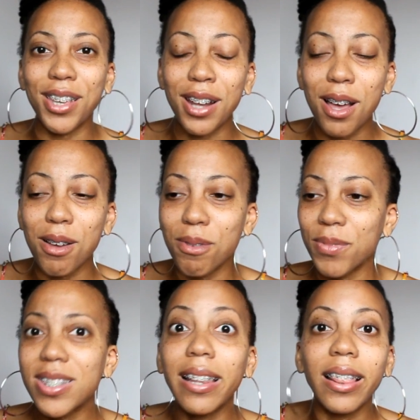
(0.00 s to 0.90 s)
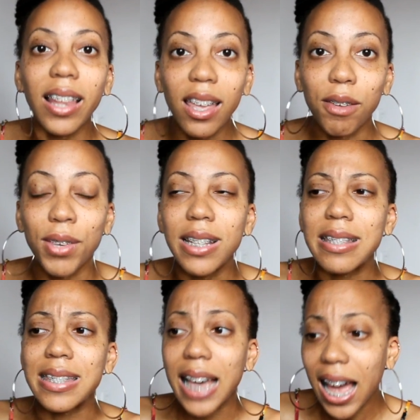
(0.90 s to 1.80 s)
you know, to live. He
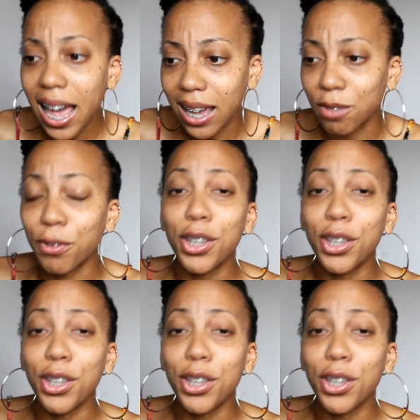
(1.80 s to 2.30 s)
died